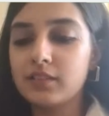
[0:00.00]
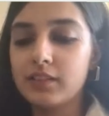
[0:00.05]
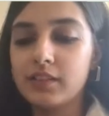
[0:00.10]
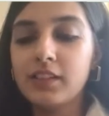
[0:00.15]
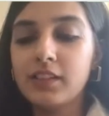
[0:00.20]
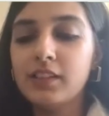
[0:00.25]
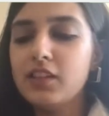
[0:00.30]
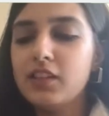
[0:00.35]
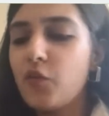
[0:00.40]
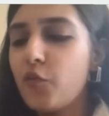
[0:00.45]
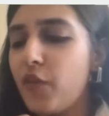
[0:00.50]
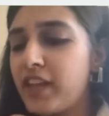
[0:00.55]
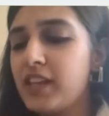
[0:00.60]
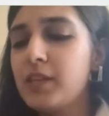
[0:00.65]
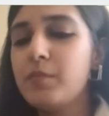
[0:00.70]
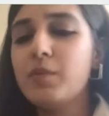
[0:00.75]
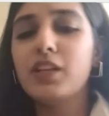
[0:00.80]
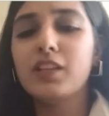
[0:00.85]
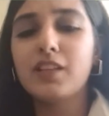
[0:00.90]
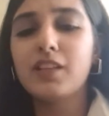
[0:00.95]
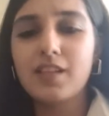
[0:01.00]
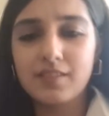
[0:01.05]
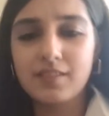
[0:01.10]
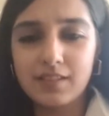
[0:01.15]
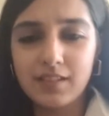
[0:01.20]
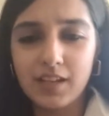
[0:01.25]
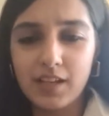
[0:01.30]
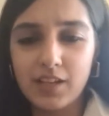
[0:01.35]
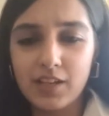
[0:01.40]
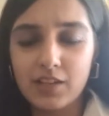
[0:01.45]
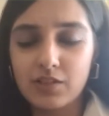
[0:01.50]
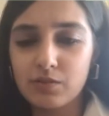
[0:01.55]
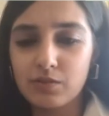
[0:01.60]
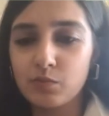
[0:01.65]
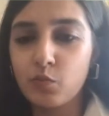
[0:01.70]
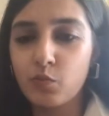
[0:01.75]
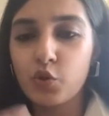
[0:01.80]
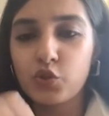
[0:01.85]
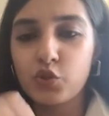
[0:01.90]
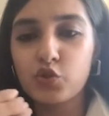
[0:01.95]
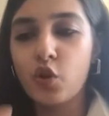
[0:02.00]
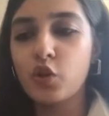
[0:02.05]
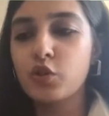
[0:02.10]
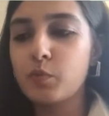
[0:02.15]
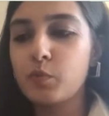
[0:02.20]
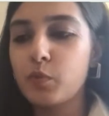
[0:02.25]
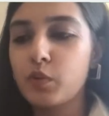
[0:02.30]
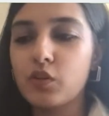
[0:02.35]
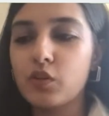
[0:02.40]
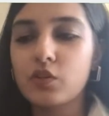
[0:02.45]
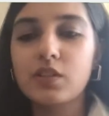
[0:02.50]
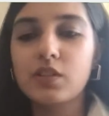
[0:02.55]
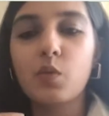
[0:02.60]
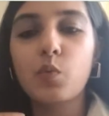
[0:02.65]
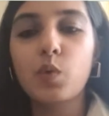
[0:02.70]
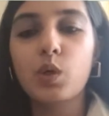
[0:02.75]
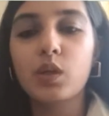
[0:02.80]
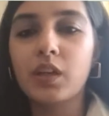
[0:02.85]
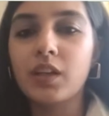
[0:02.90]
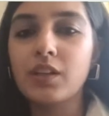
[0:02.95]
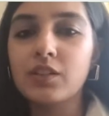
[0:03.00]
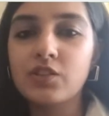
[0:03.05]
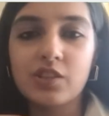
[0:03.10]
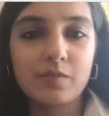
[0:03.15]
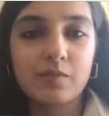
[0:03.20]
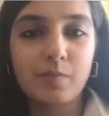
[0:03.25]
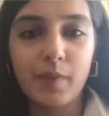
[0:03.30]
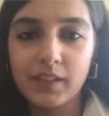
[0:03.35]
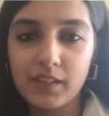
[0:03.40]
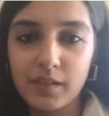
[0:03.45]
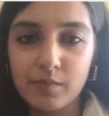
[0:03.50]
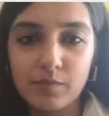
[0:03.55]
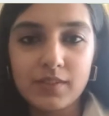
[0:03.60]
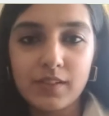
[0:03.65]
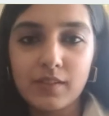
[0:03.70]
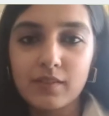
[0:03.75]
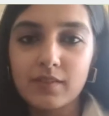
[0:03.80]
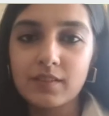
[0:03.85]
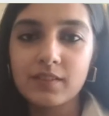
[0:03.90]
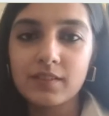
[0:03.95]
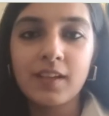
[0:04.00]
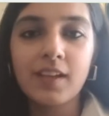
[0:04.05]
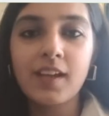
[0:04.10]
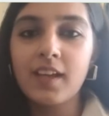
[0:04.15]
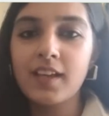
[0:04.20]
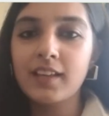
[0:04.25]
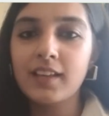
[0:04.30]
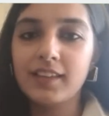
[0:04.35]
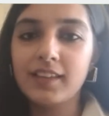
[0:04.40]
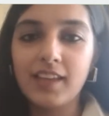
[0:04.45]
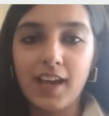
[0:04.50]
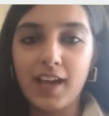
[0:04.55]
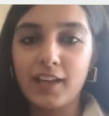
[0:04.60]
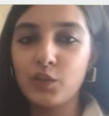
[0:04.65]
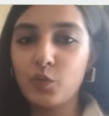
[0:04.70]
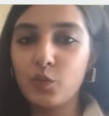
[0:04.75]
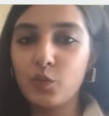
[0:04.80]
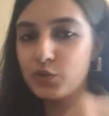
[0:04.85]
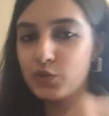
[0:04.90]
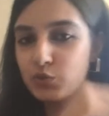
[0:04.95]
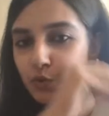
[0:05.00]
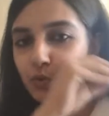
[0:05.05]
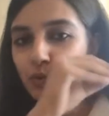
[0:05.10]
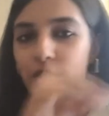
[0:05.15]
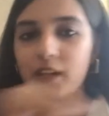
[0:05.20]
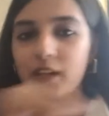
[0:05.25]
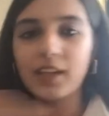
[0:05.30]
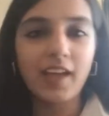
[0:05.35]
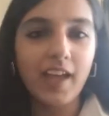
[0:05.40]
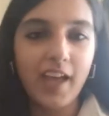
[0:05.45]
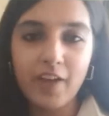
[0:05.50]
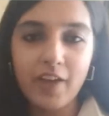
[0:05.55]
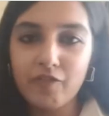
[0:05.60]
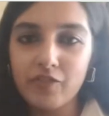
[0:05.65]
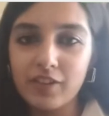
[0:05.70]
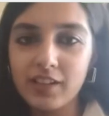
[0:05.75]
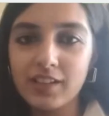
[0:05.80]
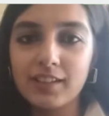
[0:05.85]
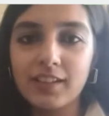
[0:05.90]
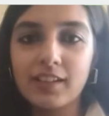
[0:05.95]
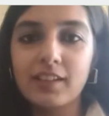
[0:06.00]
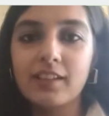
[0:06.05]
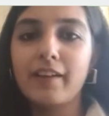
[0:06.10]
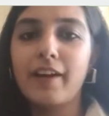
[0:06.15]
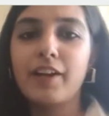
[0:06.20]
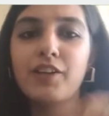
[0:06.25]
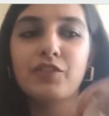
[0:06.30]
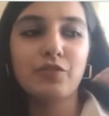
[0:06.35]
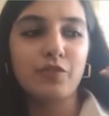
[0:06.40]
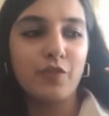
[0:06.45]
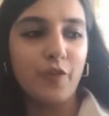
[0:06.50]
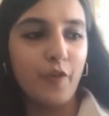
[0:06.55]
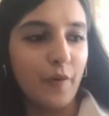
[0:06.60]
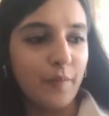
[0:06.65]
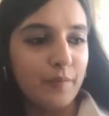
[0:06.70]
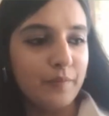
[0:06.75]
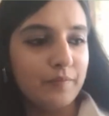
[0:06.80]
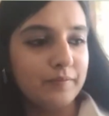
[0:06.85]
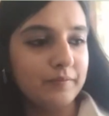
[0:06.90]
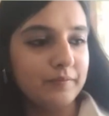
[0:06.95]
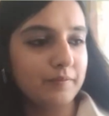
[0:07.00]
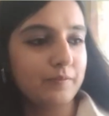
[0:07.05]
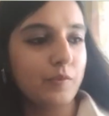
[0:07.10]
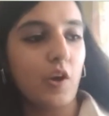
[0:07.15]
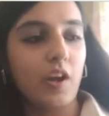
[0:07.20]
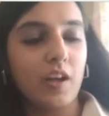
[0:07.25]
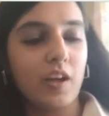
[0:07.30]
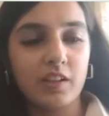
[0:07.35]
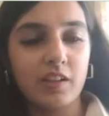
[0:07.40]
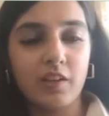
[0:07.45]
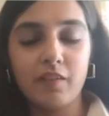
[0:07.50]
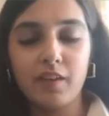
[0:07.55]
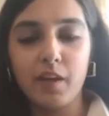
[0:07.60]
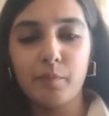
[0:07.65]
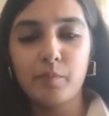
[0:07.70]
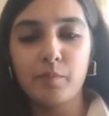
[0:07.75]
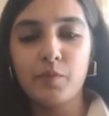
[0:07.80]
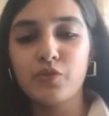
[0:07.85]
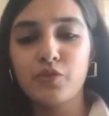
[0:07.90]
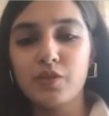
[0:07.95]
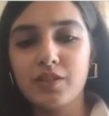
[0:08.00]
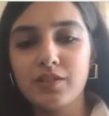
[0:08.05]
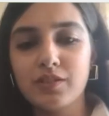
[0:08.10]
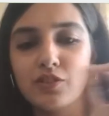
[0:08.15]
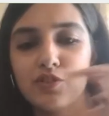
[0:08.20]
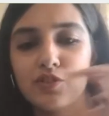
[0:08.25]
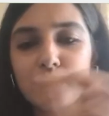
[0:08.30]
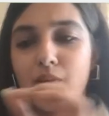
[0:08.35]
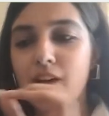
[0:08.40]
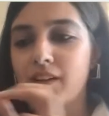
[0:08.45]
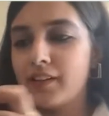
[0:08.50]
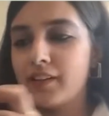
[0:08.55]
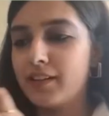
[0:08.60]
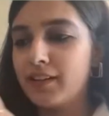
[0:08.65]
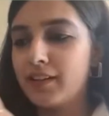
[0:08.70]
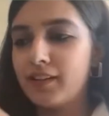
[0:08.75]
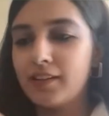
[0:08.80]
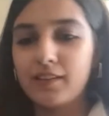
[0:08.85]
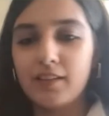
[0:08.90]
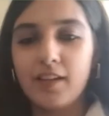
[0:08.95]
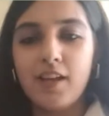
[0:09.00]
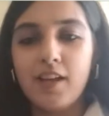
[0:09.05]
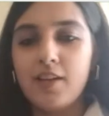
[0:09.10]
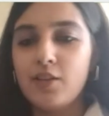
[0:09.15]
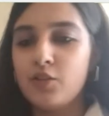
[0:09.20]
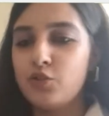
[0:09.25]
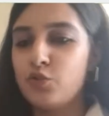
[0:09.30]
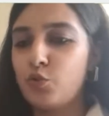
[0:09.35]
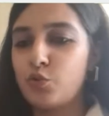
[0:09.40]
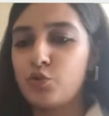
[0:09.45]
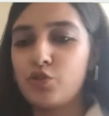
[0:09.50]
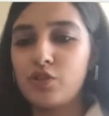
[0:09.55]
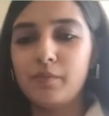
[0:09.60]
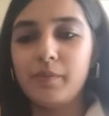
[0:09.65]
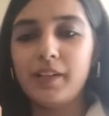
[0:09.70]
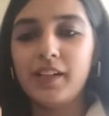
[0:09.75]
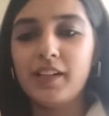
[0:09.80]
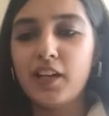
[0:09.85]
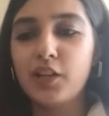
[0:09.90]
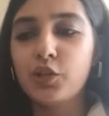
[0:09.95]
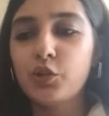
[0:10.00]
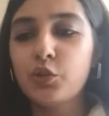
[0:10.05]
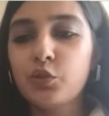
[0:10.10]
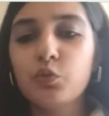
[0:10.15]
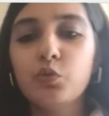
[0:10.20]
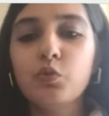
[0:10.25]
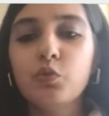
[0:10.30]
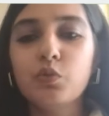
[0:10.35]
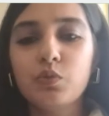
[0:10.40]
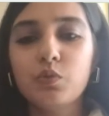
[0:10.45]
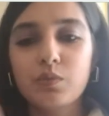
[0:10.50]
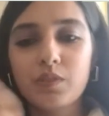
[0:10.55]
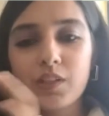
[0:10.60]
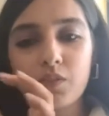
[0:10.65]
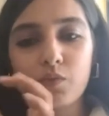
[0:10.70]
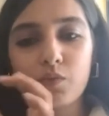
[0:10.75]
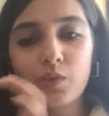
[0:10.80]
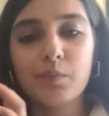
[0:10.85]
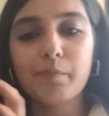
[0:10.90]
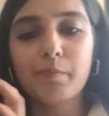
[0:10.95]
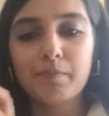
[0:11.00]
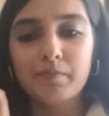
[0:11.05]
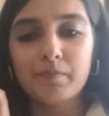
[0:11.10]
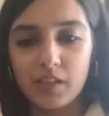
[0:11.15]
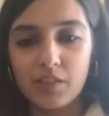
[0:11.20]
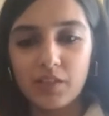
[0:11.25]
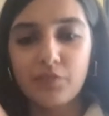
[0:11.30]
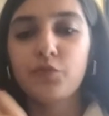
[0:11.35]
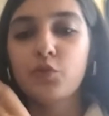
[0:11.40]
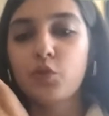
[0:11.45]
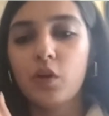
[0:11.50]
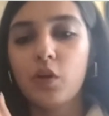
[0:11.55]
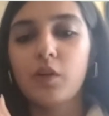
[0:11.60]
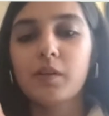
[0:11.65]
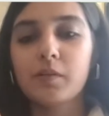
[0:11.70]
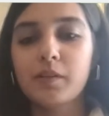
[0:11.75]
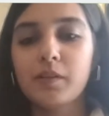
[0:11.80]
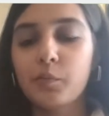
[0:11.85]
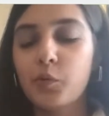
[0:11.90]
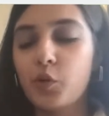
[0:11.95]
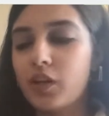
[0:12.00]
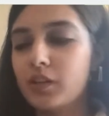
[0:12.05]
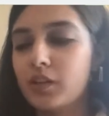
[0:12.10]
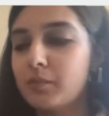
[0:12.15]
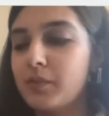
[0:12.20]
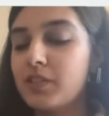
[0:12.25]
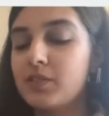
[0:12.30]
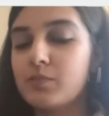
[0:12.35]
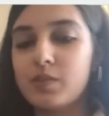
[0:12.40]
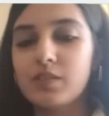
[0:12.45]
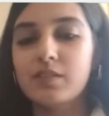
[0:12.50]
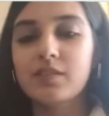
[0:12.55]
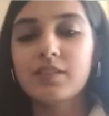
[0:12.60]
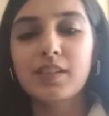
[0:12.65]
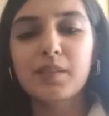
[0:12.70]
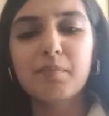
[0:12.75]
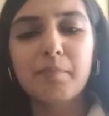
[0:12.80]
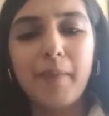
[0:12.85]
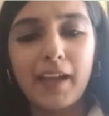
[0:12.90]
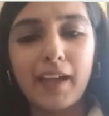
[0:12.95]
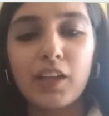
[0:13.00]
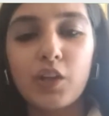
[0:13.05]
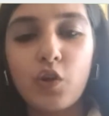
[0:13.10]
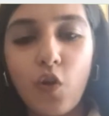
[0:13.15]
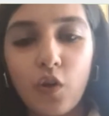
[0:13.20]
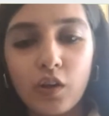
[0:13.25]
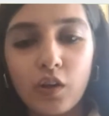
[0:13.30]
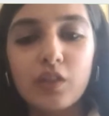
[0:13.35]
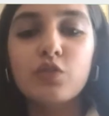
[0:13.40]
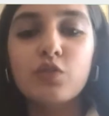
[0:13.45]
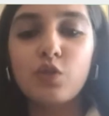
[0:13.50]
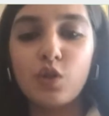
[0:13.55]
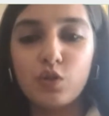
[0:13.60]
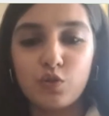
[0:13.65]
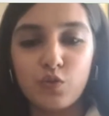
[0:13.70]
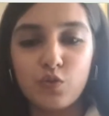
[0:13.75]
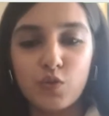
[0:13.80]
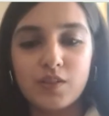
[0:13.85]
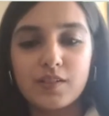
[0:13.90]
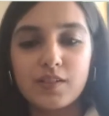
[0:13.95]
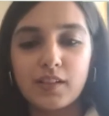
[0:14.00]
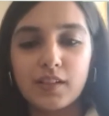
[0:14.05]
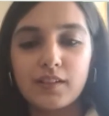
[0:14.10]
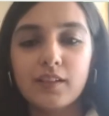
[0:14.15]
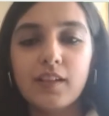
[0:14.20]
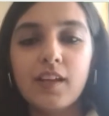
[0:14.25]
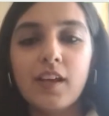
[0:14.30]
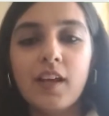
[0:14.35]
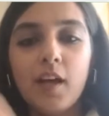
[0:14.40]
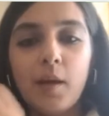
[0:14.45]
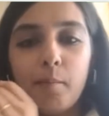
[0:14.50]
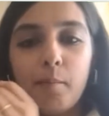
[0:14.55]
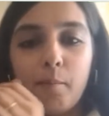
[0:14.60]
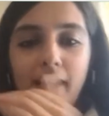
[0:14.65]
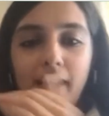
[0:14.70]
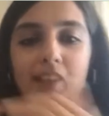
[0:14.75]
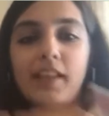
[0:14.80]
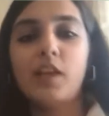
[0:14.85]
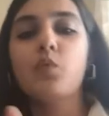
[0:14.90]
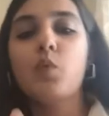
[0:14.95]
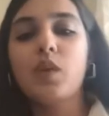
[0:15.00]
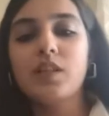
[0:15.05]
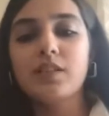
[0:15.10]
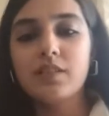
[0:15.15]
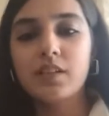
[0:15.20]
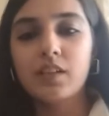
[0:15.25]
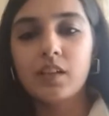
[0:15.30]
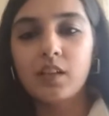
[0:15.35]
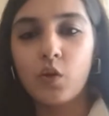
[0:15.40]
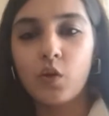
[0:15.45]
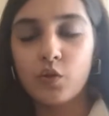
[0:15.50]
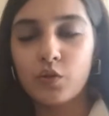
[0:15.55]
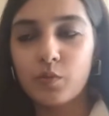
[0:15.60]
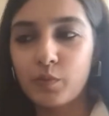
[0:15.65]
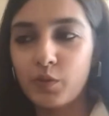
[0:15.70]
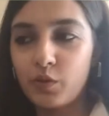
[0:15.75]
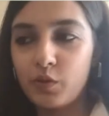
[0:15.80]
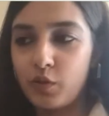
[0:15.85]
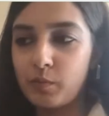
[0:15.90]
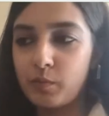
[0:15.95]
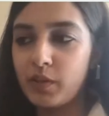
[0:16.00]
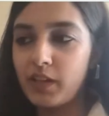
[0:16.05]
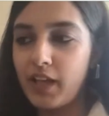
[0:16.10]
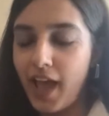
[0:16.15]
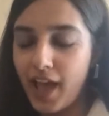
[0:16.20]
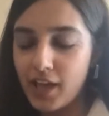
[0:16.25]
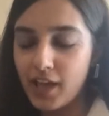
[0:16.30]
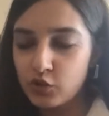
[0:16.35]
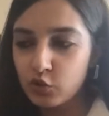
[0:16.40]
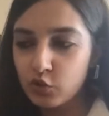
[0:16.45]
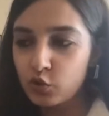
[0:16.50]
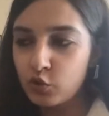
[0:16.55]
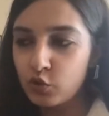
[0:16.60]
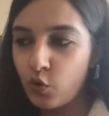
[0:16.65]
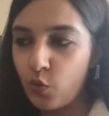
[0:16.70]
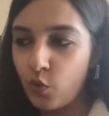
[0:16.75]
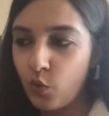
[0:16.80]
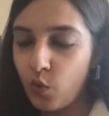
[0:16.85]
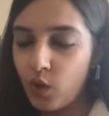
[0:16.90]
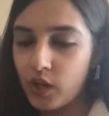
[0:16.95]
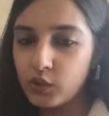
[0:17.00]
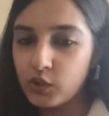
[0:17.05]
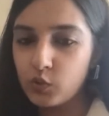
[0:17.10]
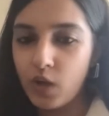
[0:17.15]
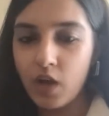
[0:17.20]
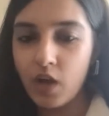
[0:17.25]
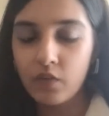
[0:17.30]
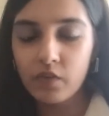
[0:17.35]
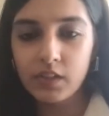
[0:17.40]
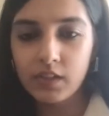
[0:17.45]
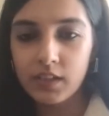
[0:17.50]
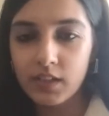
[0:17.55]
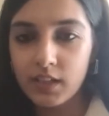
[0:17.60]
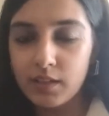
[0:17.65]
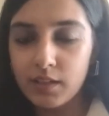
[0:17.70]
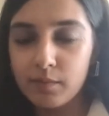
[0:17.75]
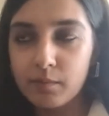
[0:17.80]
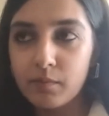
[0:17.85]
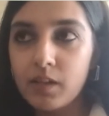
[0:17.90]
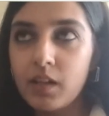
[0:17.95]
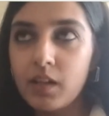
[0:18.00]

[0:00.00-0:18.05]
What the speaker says: in the very beginning stage, most entrepreneurs are working just by themselves. They are the who are doing everything, right from product development, research, marketing, social media, to even if you are in a product based business, then packing orders also is done by that one single entrepreneur. But as you grow and you have a team,